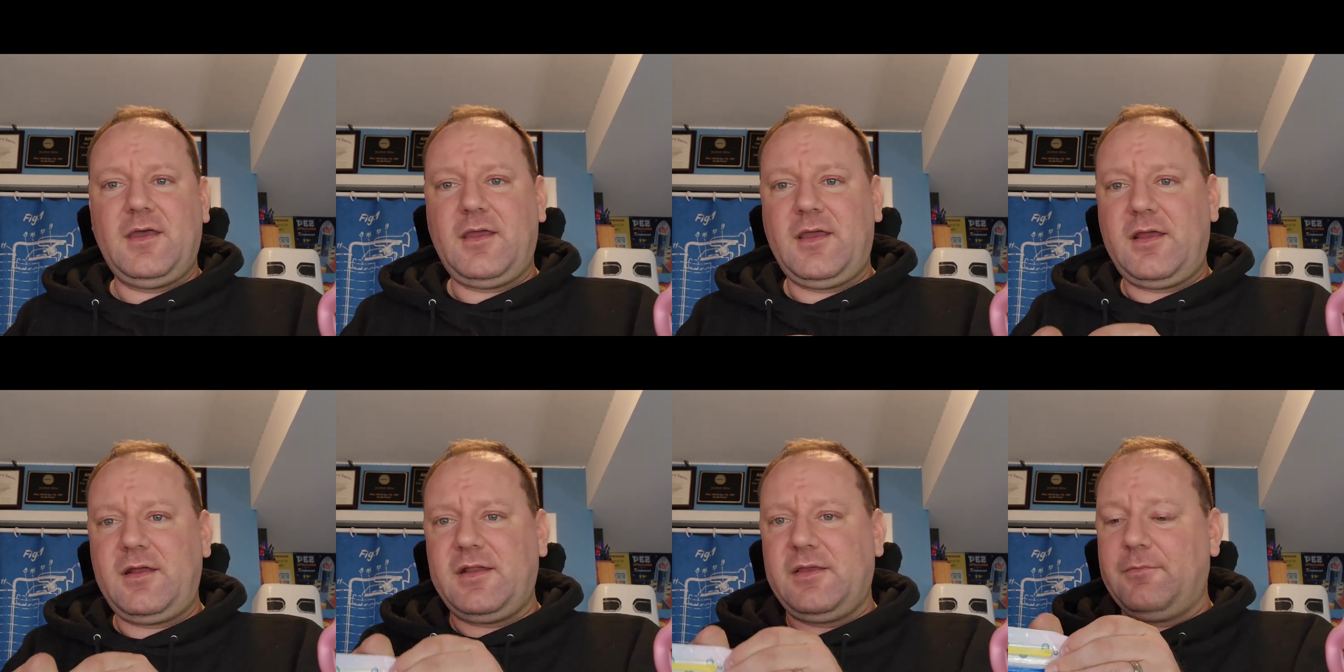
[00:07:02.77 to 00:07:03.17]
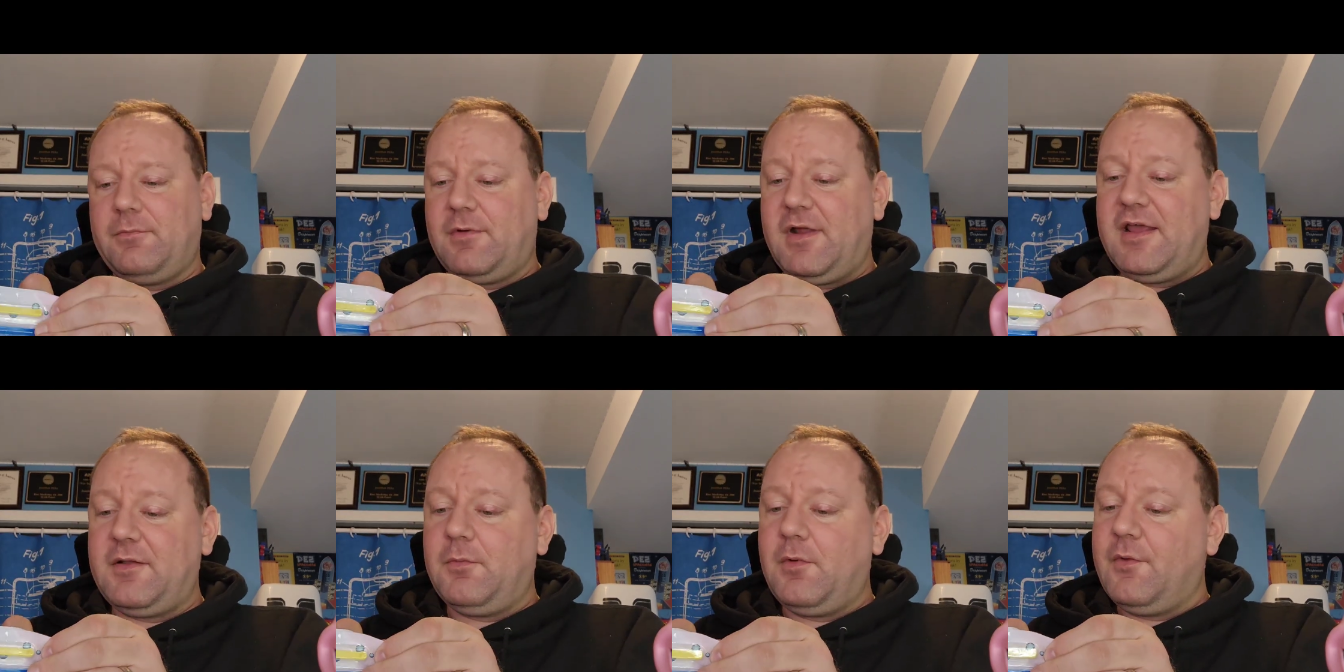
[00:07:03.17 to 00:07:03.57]
I already
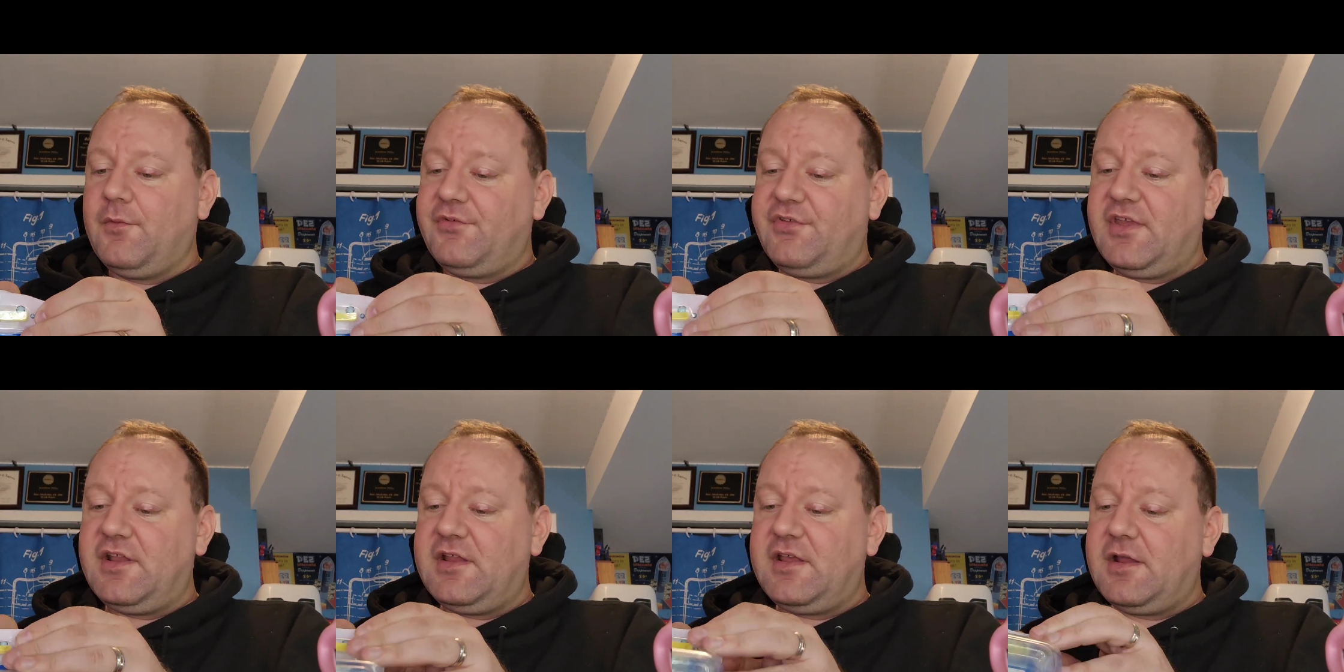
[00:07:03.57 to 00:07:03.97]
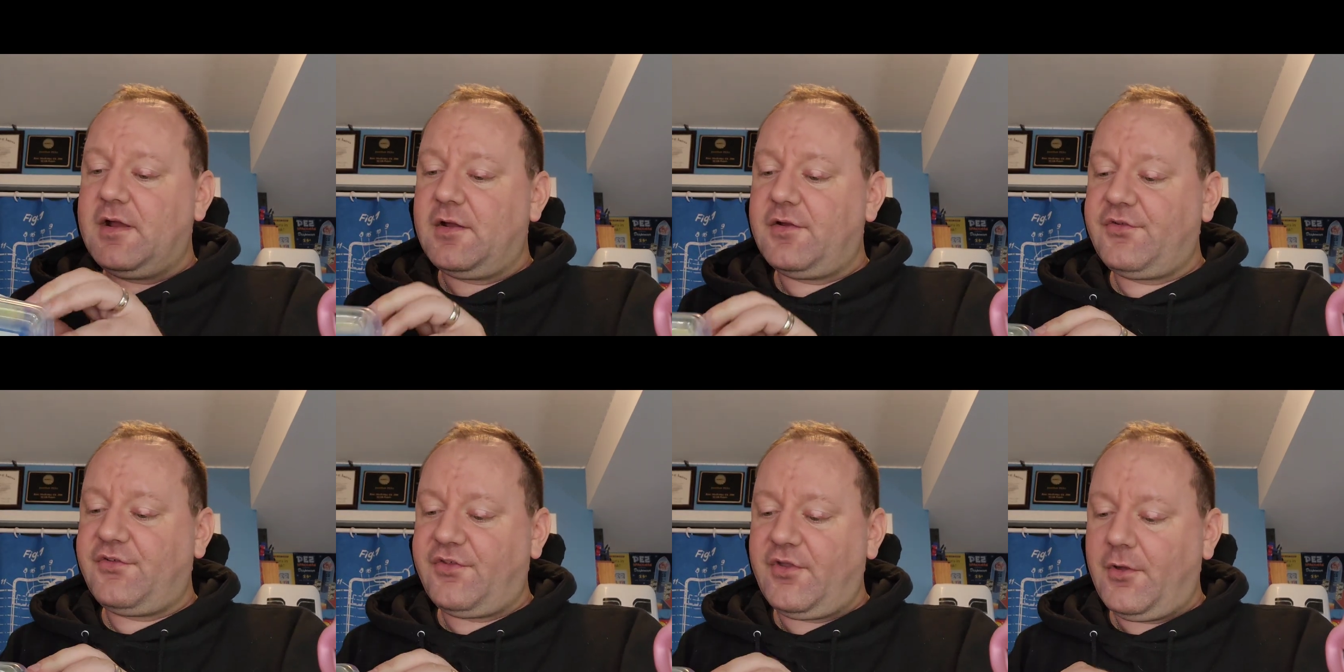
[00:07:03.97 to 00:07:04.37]
read what was in
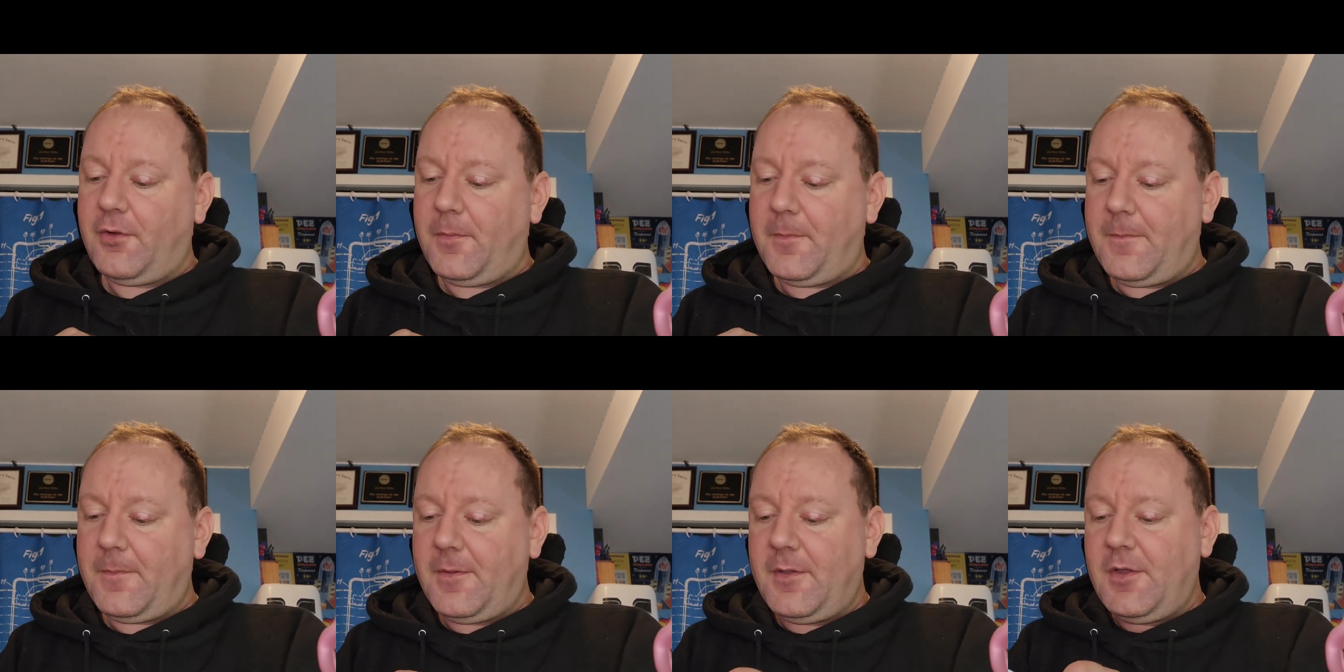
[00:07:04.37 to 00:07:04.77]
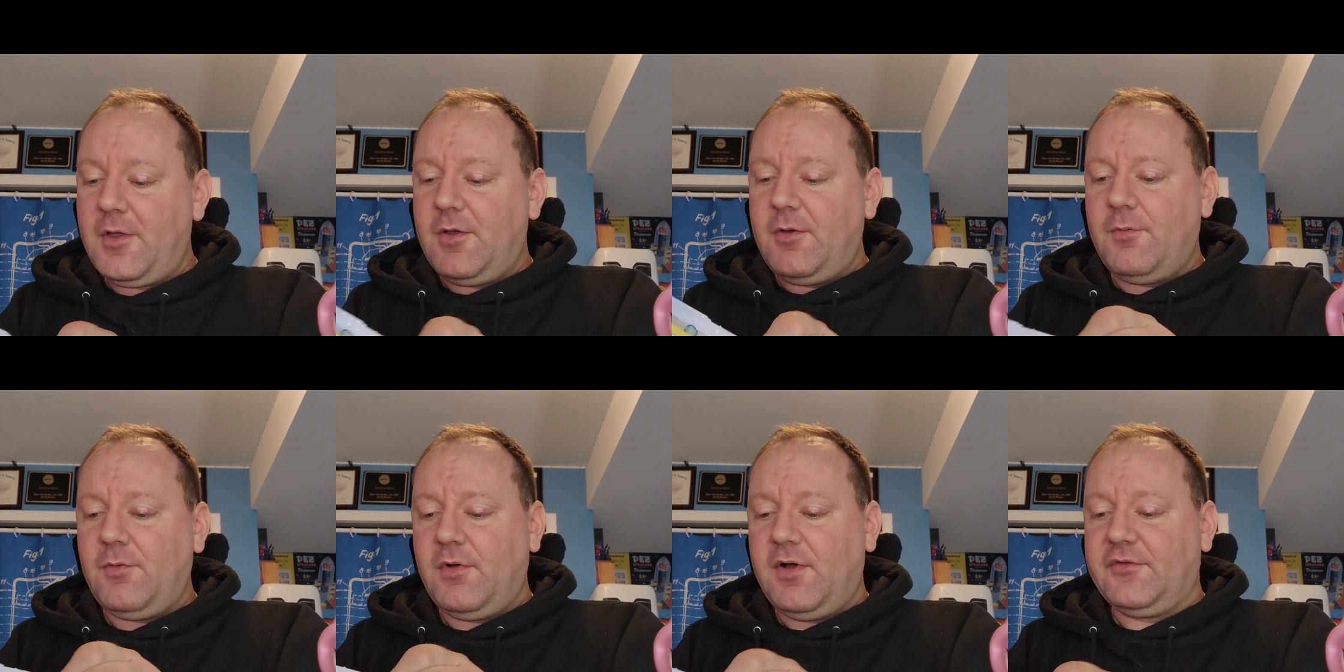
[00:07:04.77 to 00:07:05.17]
here, so
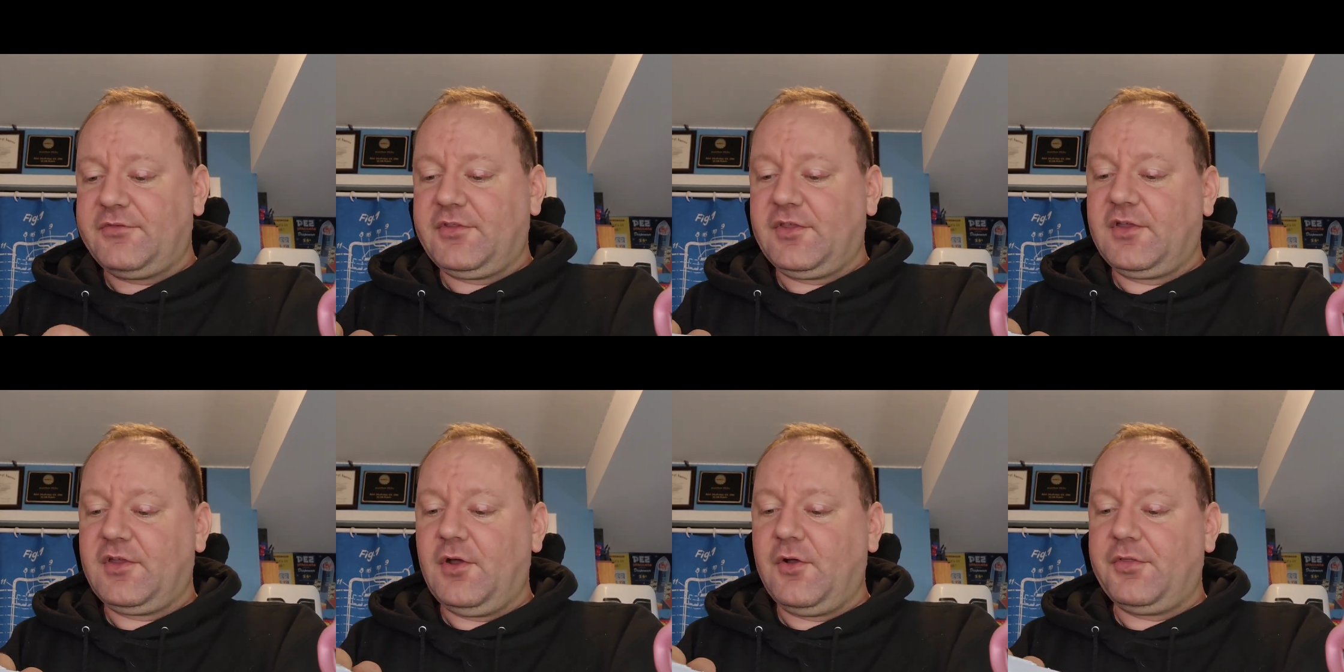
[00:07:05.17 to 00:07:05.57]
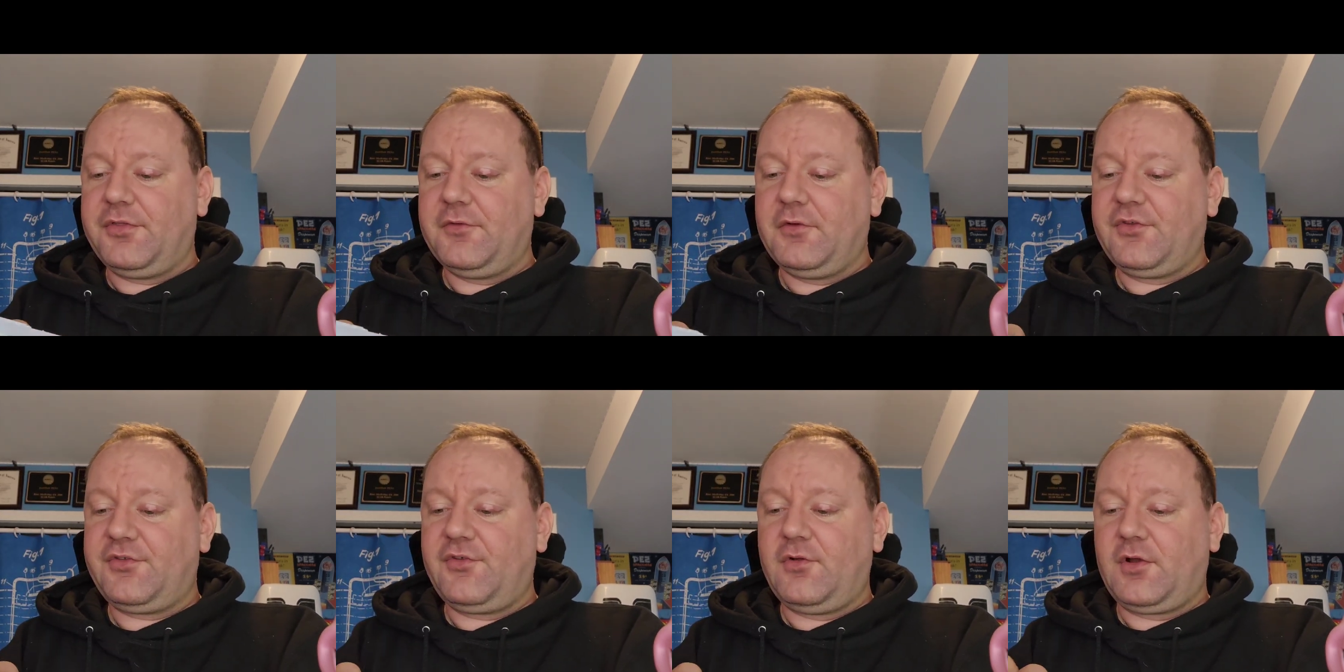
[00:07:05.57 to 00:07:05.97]
we'll have to go
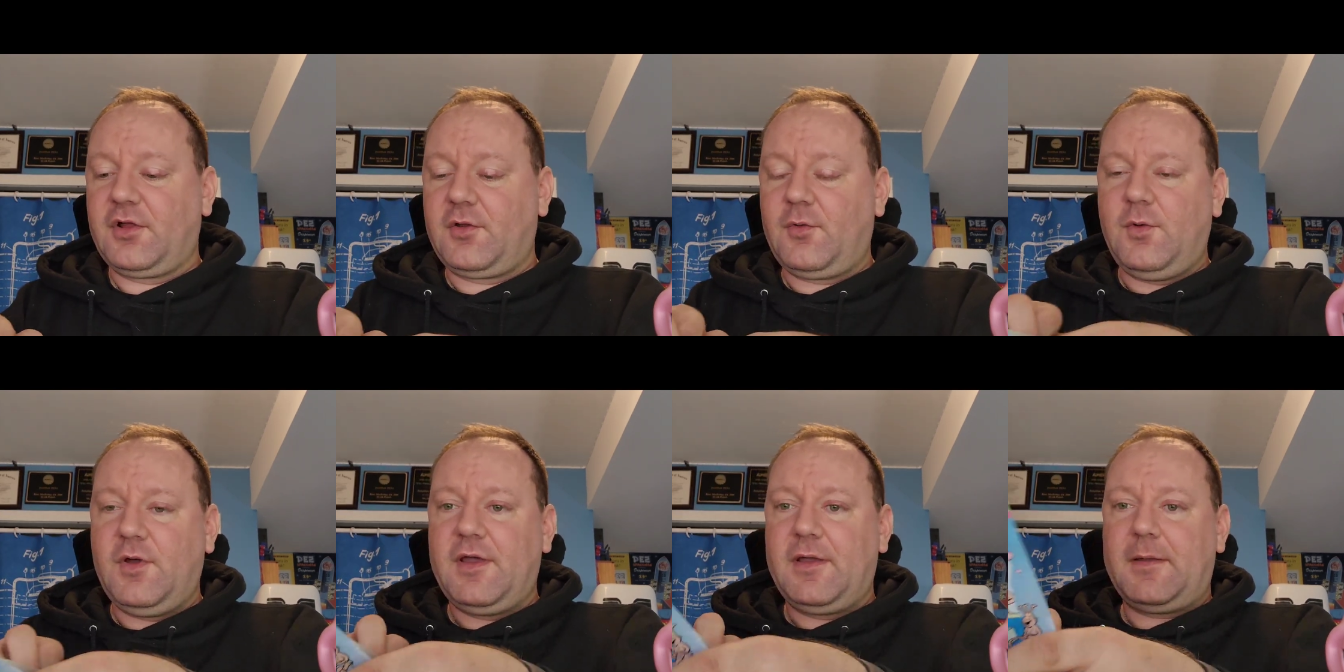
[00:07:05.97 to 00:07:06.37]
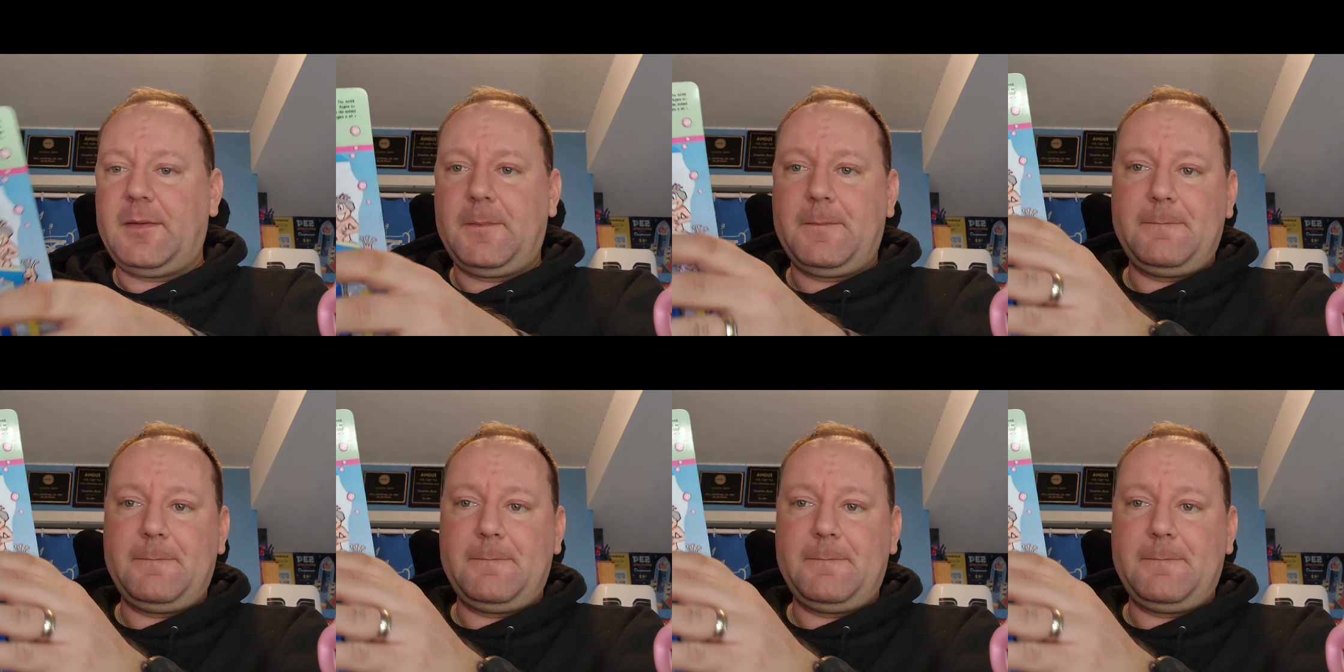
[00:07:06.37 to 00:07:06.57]
through it sort of quick.